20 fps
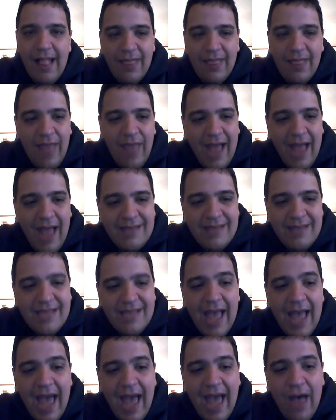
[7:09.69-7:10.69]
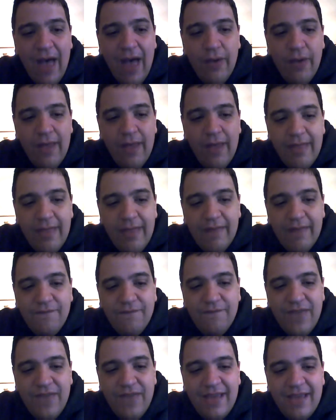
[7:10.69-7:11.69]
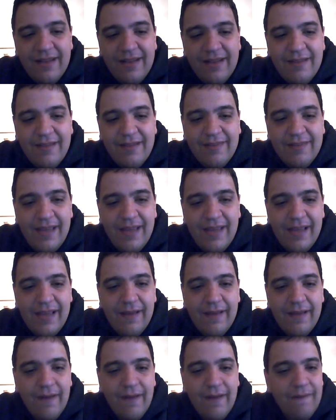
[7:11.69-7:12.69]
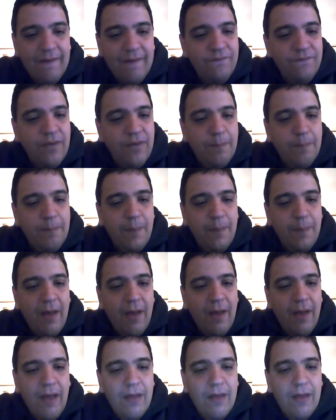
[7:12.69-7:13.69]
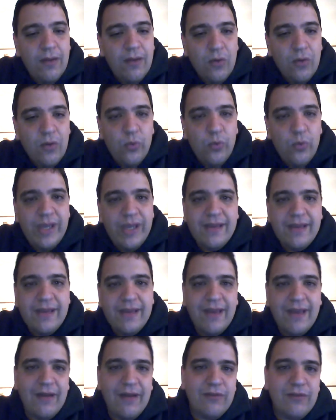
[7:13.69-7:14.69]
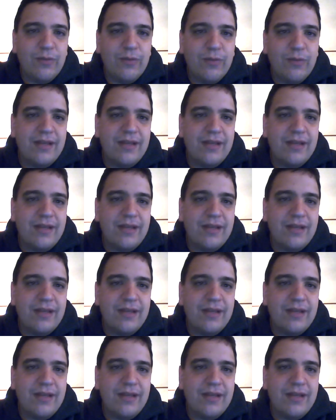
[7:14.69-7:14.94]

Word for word: That's how the fantasy football week goes.